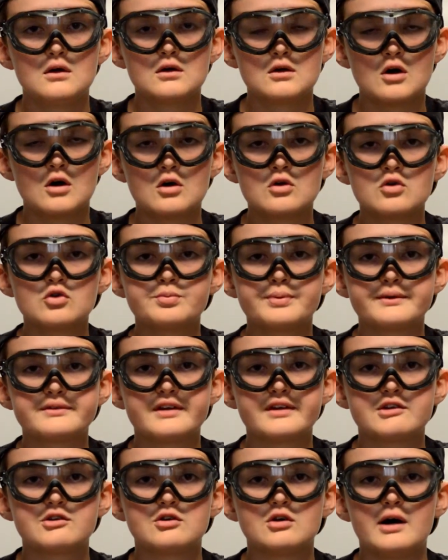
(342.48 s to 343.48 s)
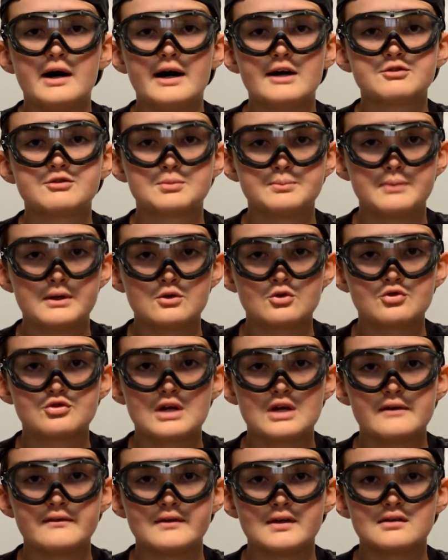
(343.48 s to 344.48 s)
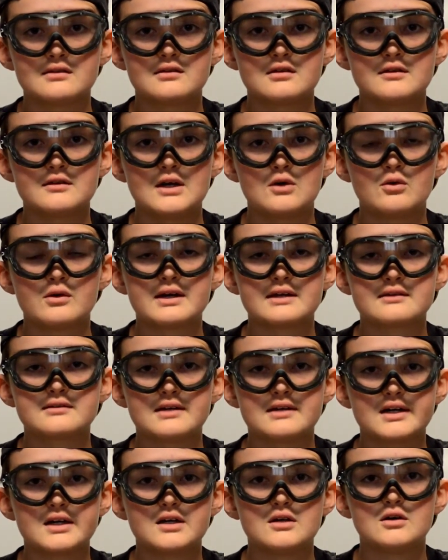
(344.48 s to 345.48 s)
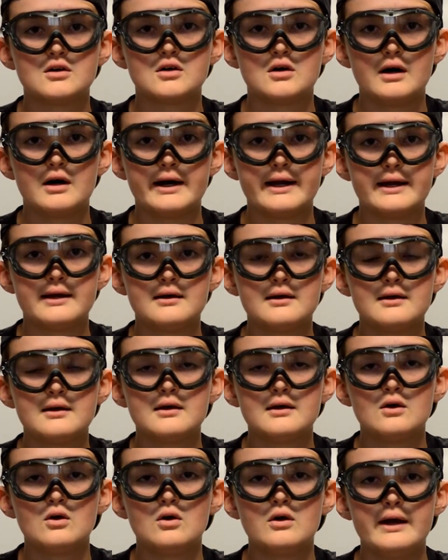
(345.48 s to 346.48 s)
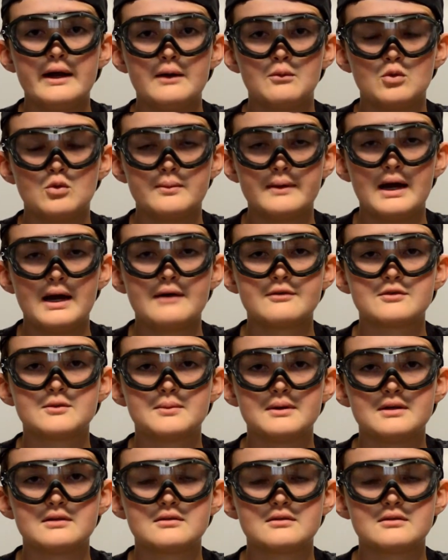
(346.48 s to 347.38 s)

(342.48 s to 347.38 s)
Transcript: Goggles protect your eyes from metal shavings that will get stuck in your eye and will have to be...